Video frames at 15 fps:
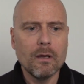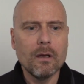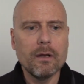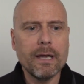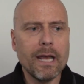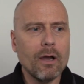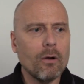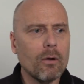
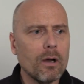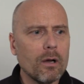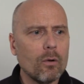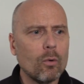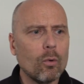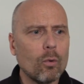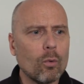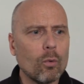Now,
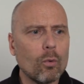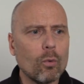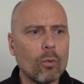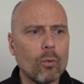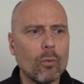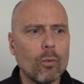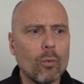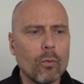
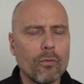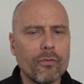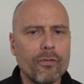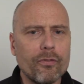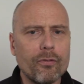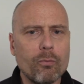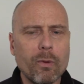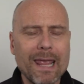
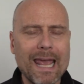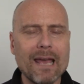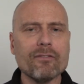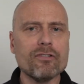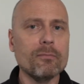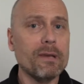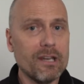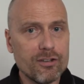we have
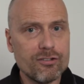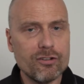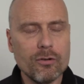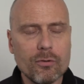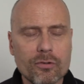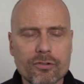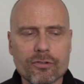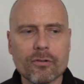some
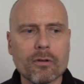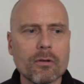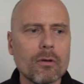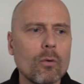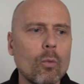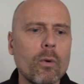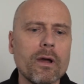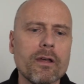issues
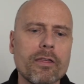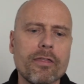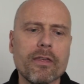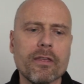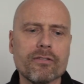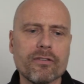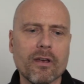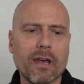with
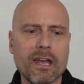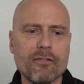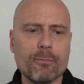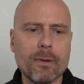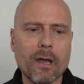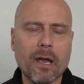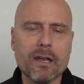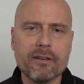this
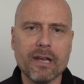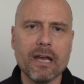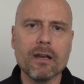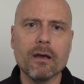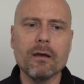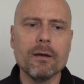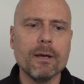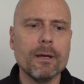FBI
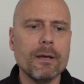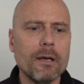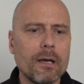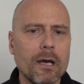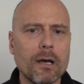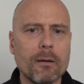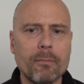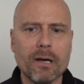data,
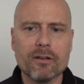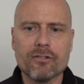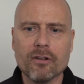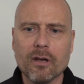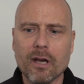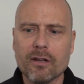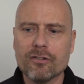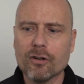but
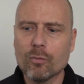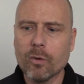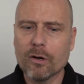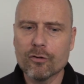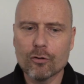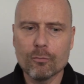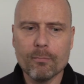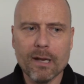I did
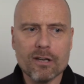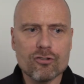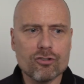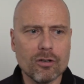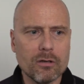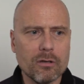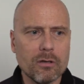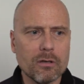want to
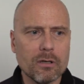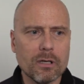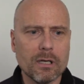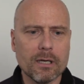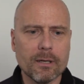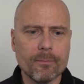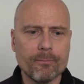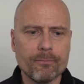mention
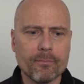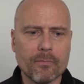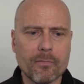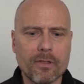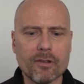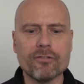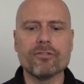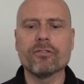
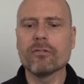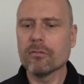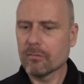this